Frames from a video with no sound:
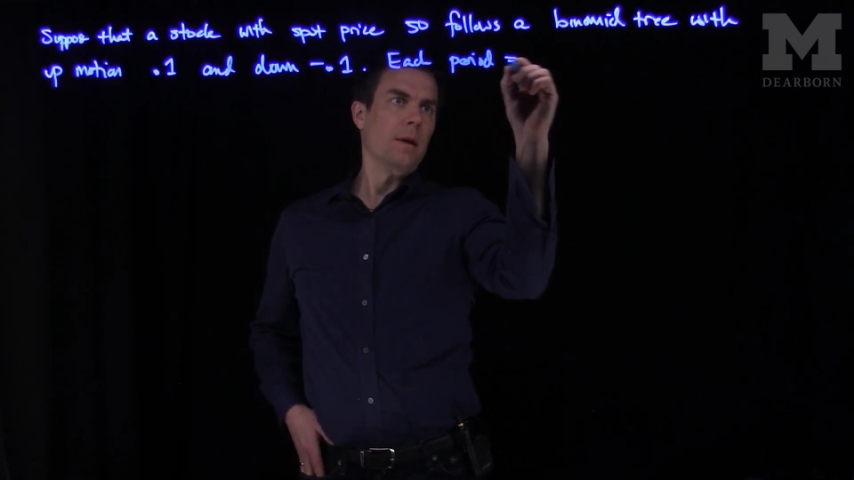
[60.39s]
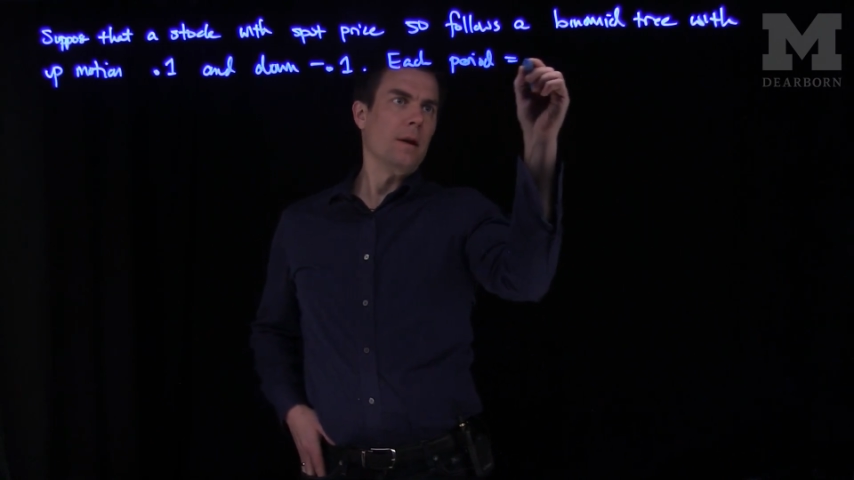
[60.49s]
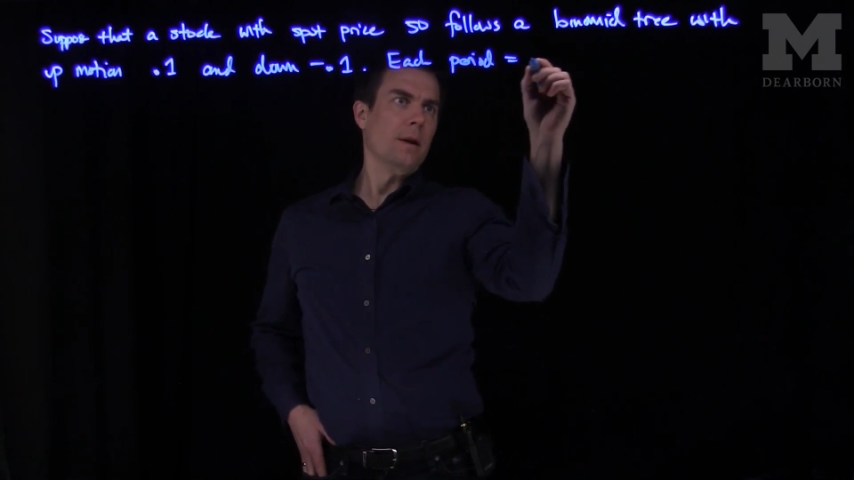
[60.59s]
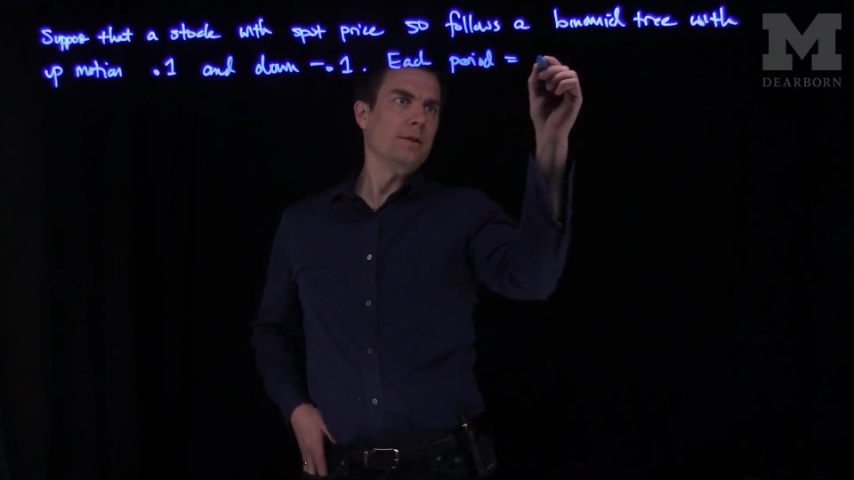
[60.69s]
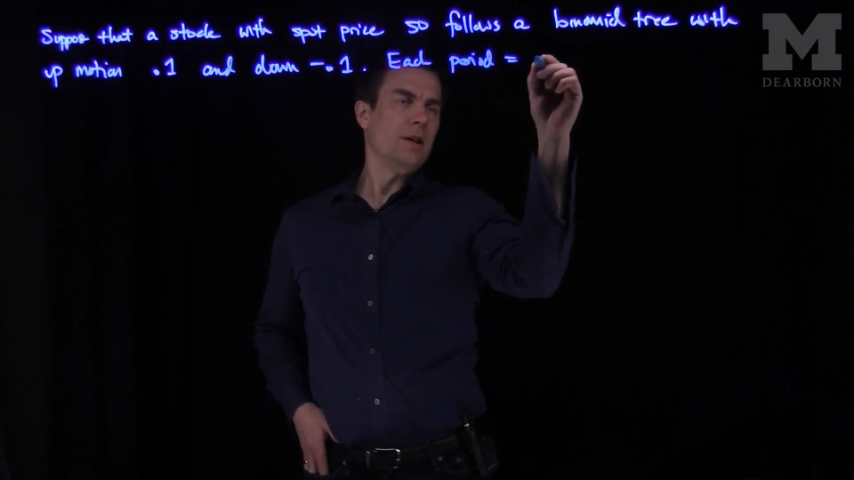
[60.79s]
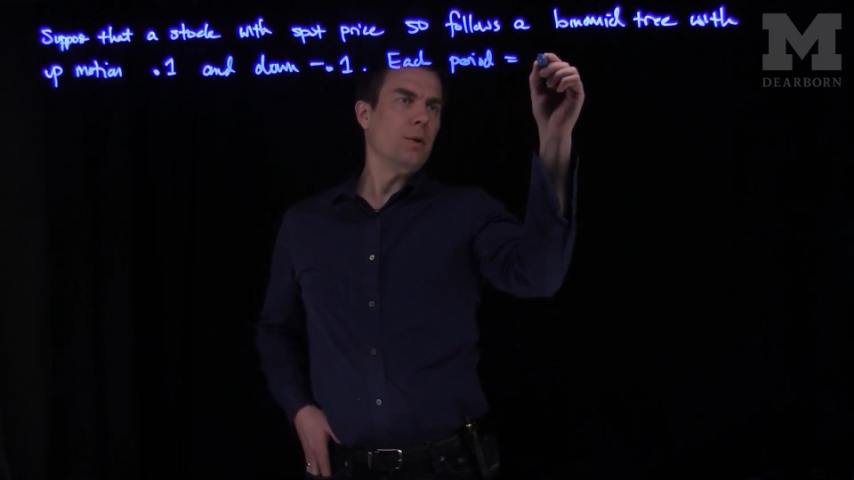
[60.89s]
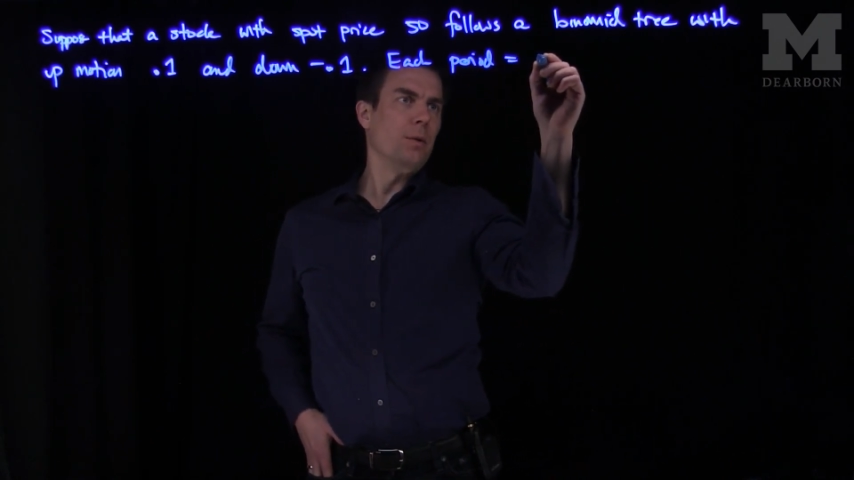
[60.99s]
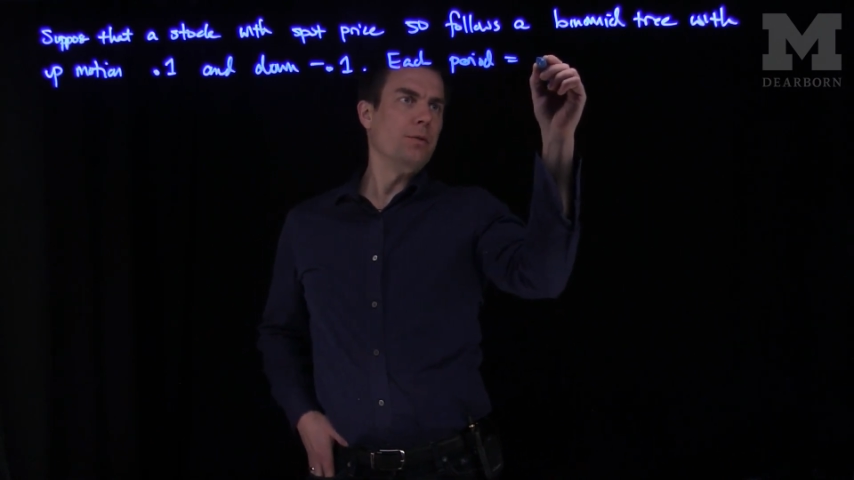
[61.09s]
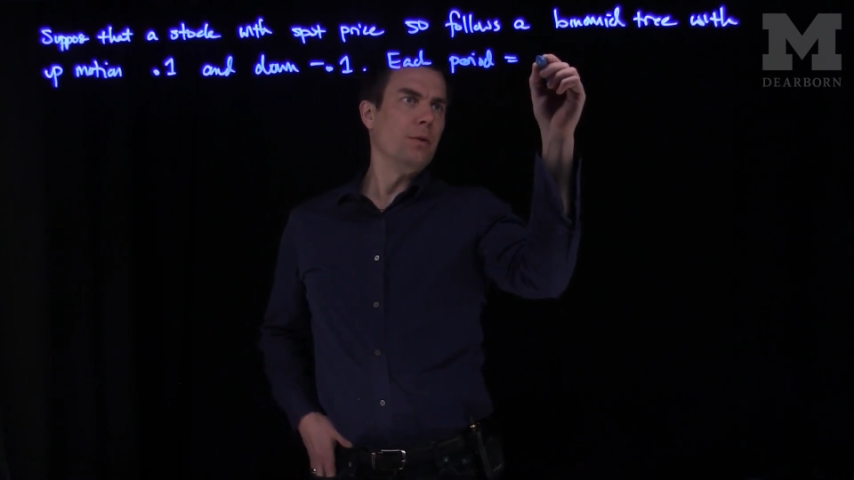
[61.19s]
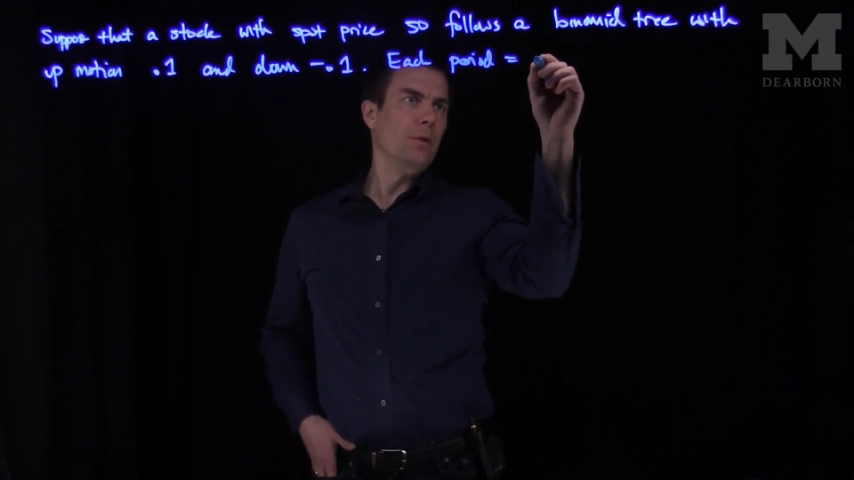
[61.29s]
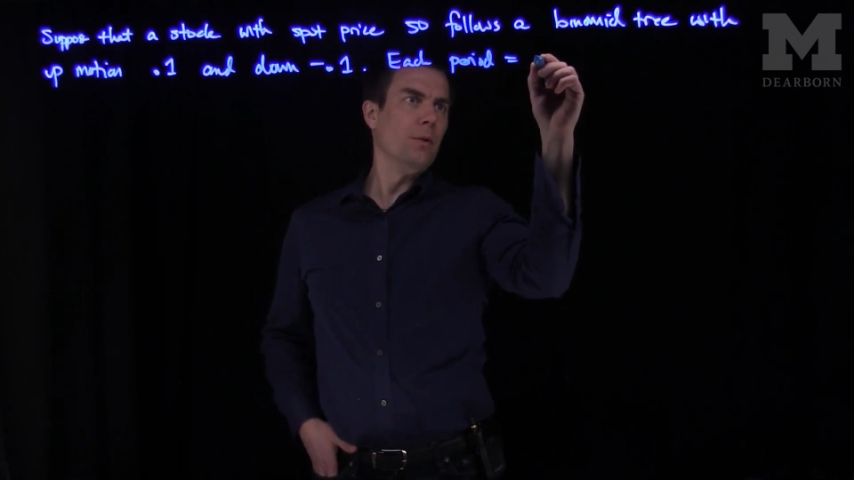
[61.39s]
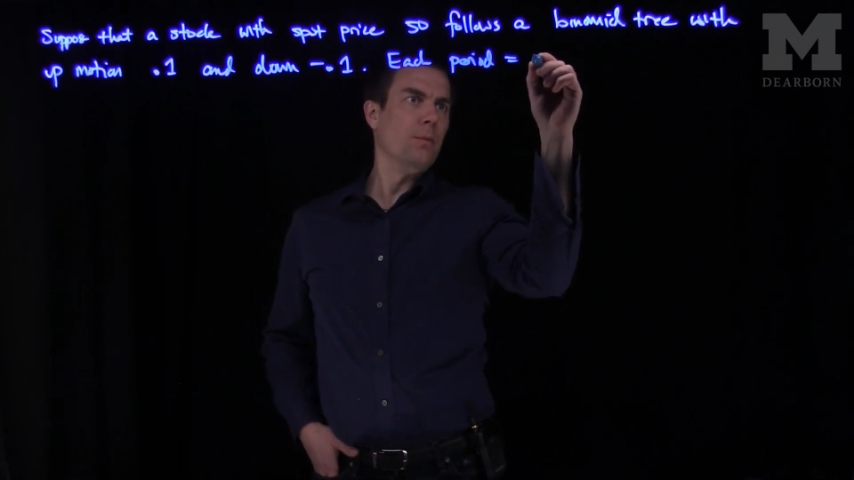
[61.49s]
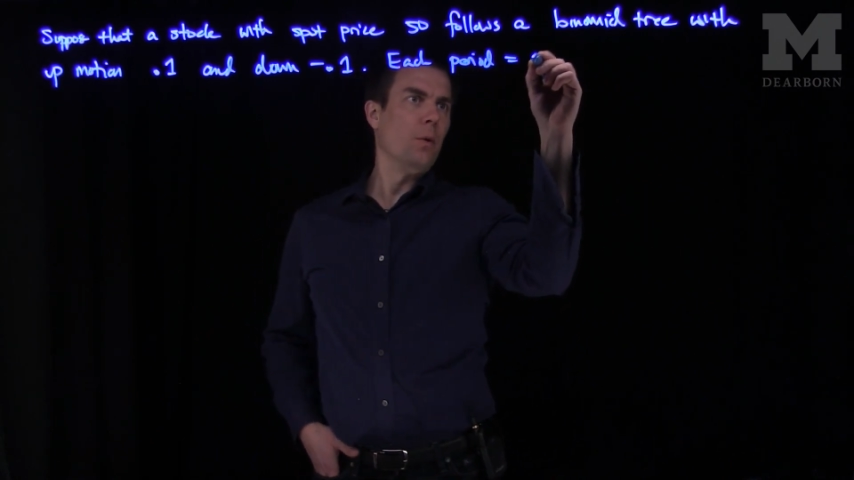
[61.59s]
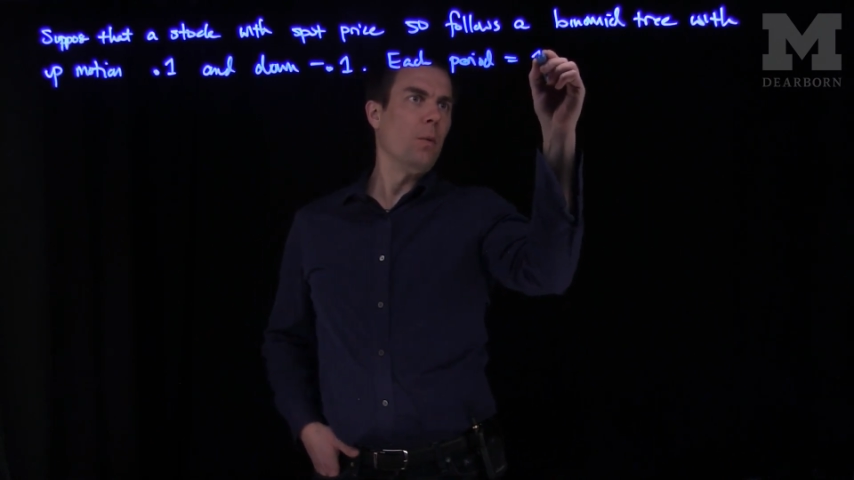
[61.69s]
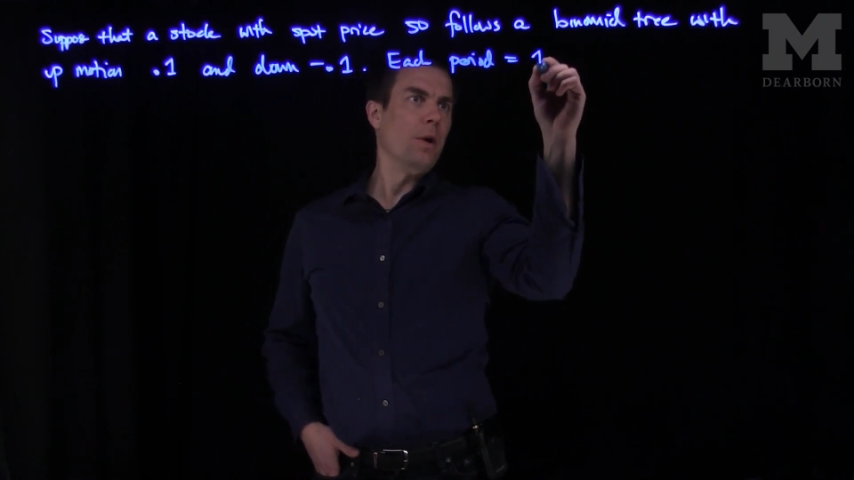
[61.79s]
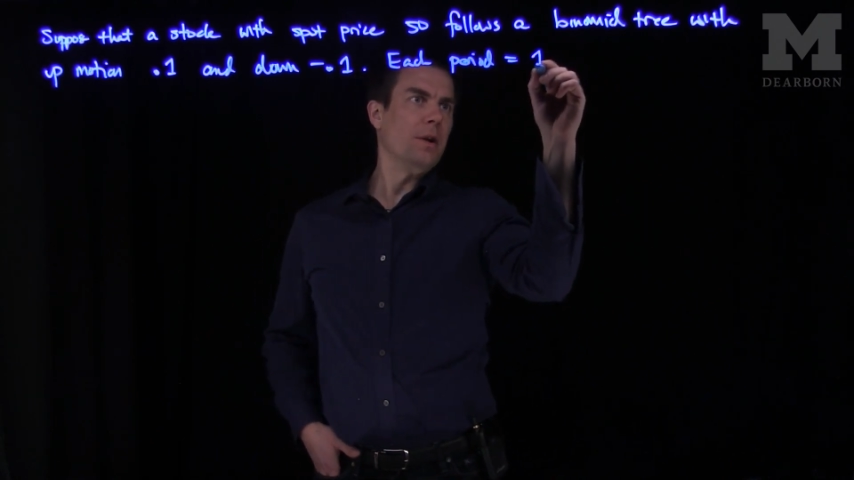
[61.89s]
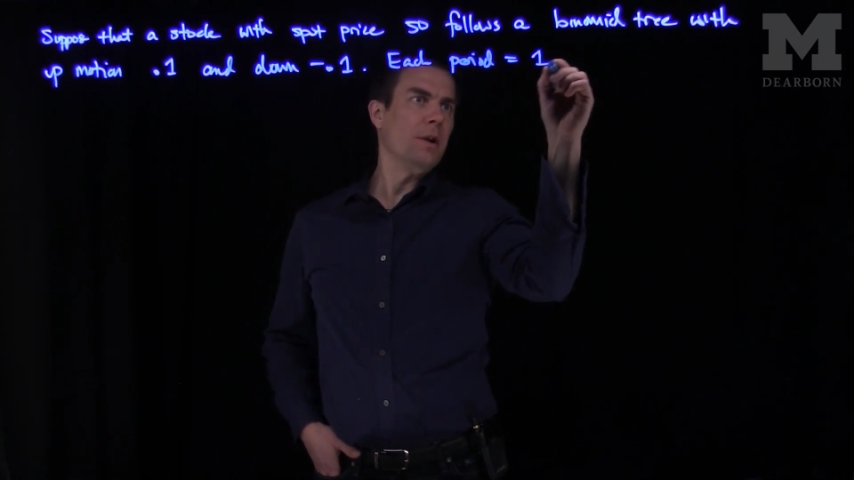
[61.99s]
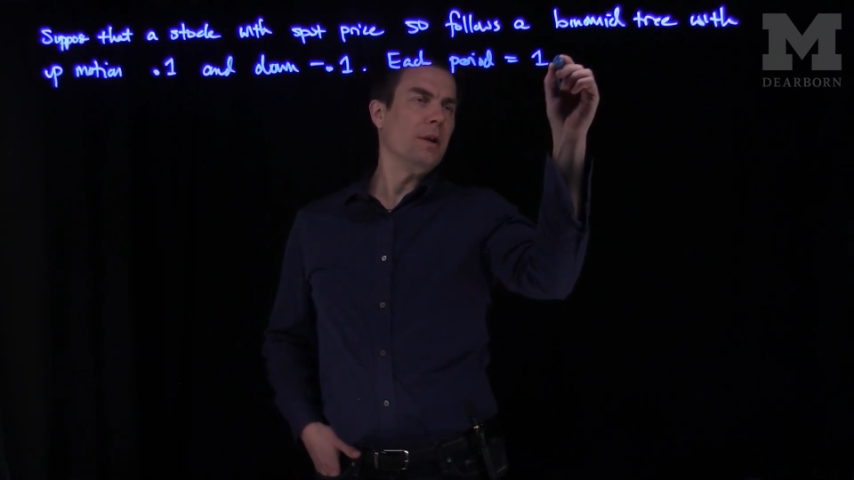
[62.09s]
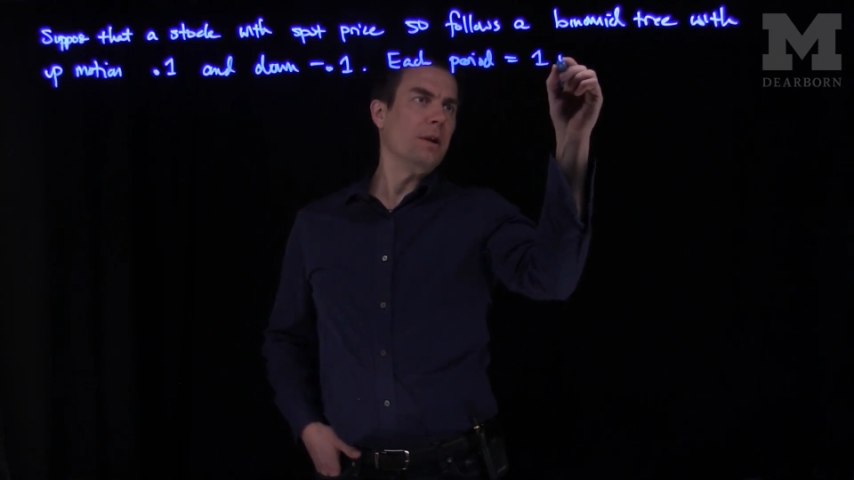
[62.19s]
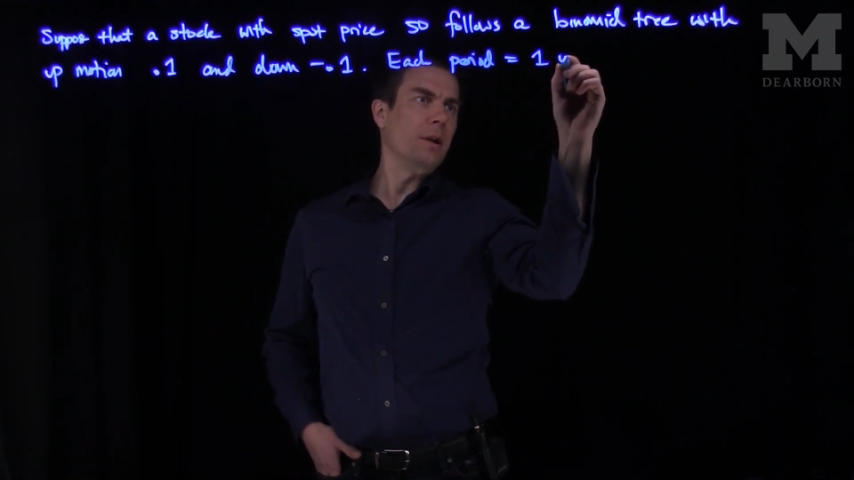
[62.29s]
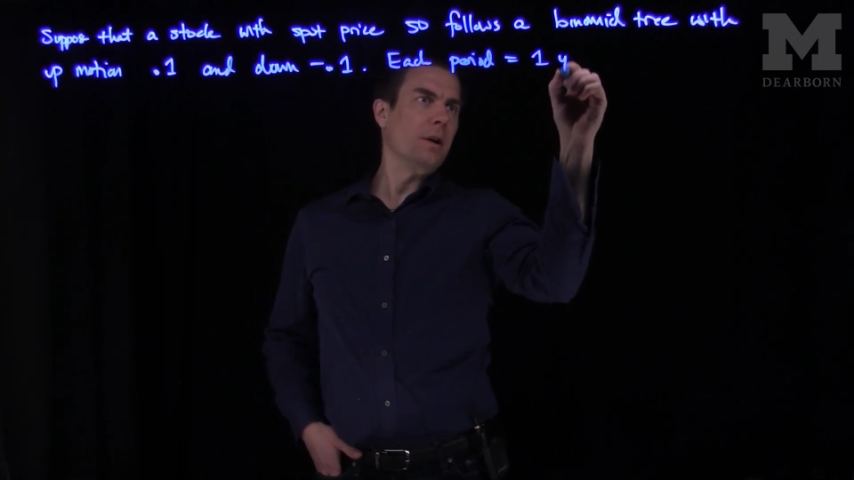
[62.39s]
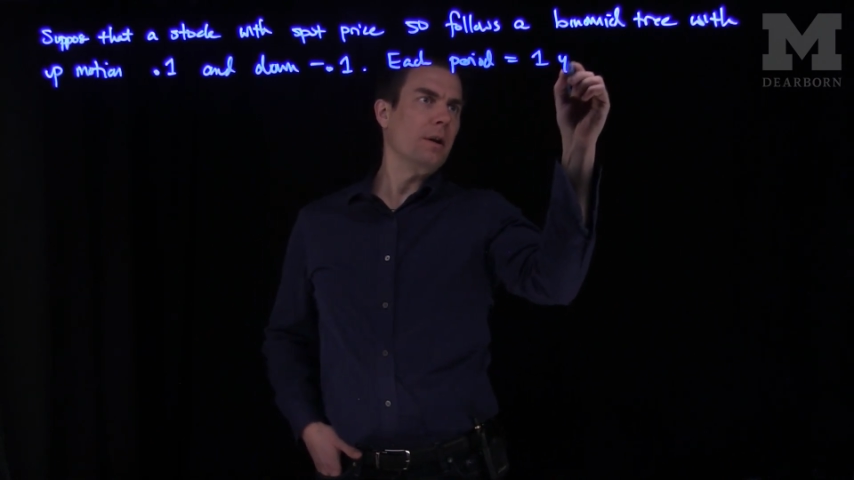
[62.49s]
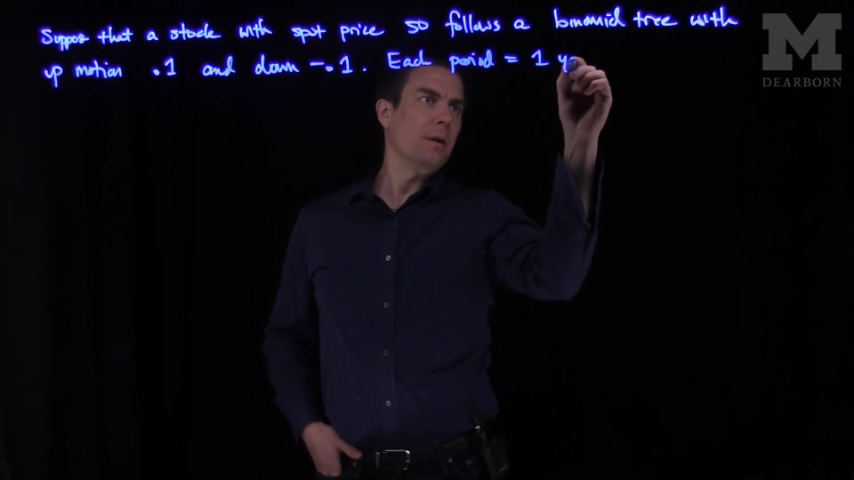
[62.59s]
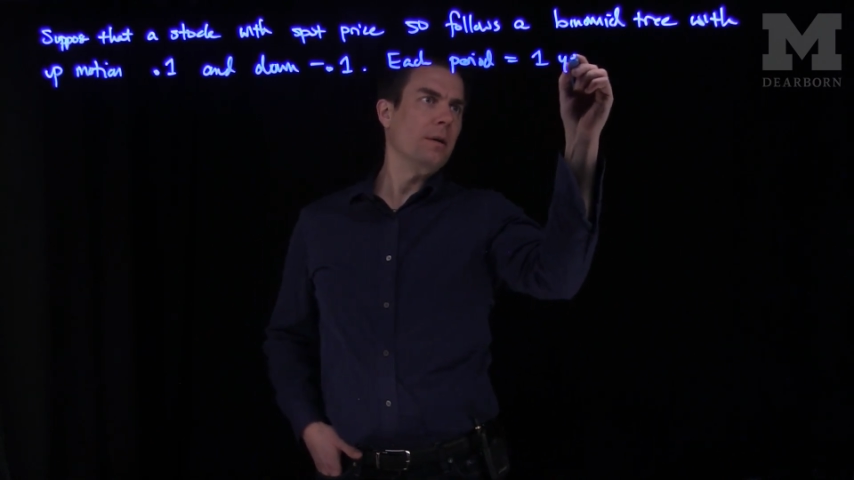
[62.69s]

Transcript: is equal to one year.